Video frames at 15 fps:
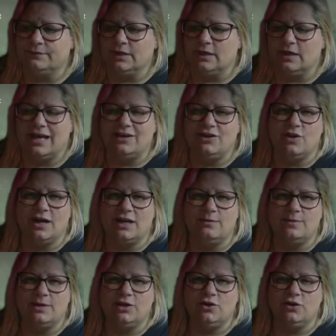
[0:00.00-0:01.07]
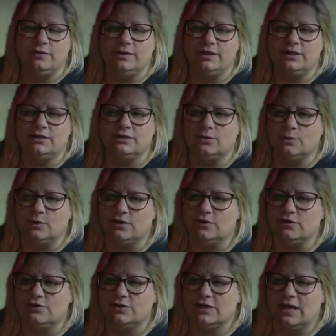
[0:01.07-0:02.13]
And you had to be union to work
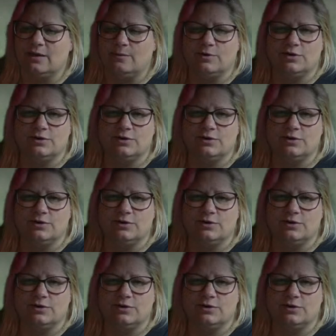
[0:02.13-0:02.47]
those cameras.